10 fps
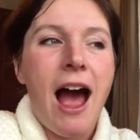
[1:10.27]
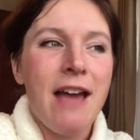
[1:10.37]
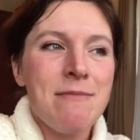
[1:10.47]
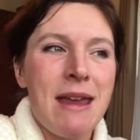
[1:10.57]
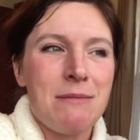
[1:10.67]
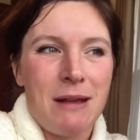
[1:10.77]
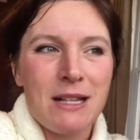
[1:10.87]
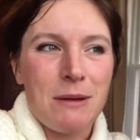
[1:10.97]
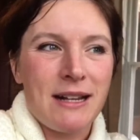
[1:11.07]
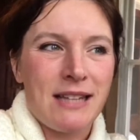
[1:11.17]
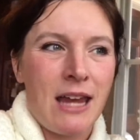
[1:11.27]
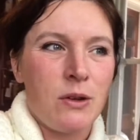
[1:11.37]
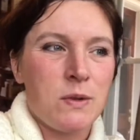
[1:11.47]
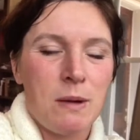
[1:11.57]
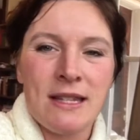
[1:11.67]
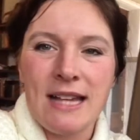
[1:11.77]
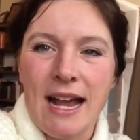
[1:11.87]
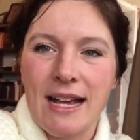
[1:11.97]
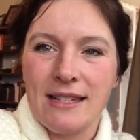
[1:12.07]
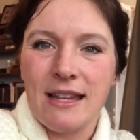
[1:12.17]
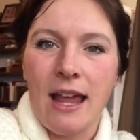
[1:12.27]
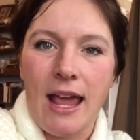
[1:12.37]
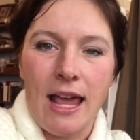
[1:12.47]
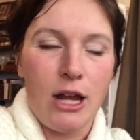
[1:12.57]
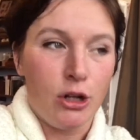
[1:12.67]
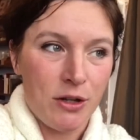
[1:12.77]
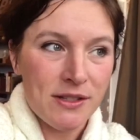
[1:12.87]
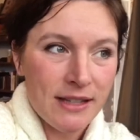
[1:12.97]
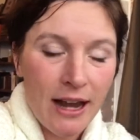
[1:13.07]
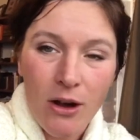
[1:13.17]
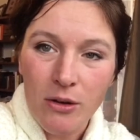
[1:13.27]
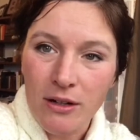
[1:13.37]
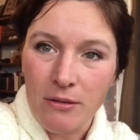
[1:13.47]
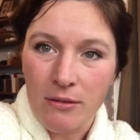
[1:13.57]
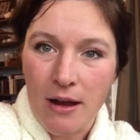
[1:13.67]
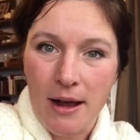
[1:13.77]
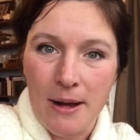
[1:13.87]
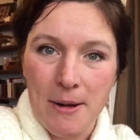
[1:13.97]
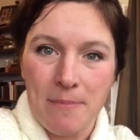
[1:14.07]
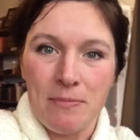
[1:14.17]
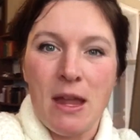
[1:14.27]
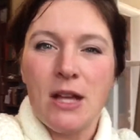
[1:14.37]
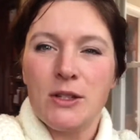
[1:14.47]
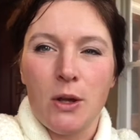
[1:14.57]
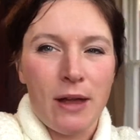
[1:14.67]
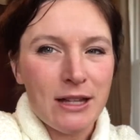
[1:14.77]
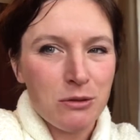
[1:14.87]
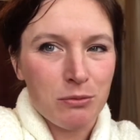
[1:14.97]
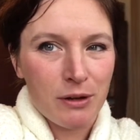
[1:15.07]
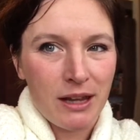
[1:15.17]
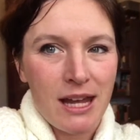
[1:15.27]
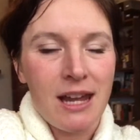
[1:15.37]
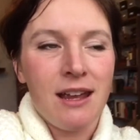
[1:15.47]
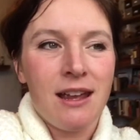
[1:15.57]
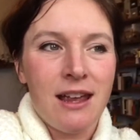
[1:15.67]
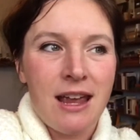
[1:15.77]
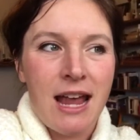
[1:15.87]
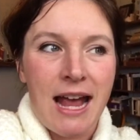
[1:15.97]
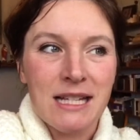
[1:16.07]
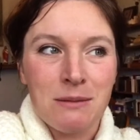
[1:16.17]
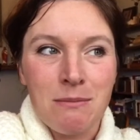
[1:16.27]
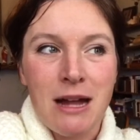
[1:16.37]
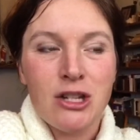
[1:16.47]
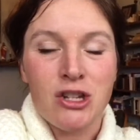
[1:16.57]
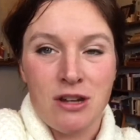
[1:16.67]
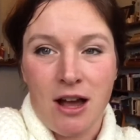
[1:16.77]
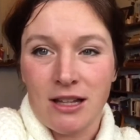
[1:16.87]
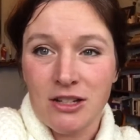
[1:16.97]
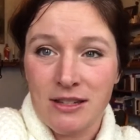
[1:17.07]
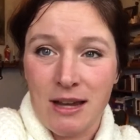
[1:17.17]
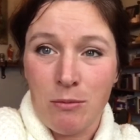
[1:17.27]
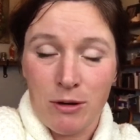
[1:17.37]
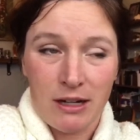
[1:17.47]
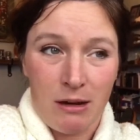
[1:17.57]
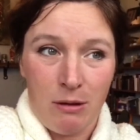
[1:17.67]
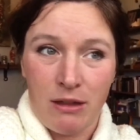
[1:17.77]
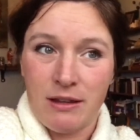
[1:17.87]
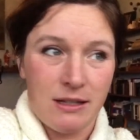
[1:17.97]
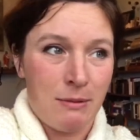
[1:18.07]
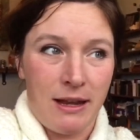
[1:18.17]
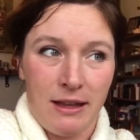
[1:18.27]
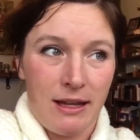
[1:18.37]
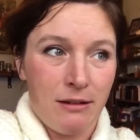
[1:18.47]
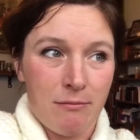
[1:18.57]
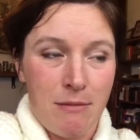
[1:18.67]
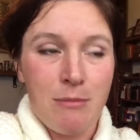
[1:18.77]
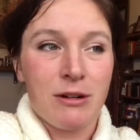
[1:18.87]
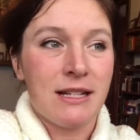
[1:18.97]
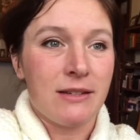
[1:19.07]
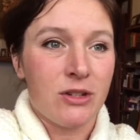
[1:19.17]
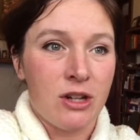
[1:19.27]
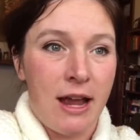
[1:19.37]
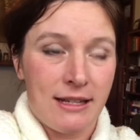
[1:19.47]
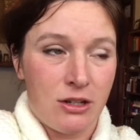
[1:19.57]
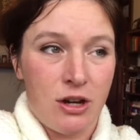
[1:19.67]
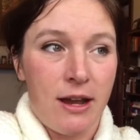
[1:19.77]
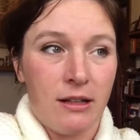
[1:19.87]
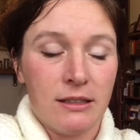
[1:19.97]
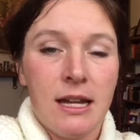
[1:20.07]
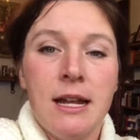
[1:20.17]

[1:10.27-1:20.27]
I made beeswax candles once as a Girl Scout, so that's really as much knowledge as I'm working with is my memories of as a child.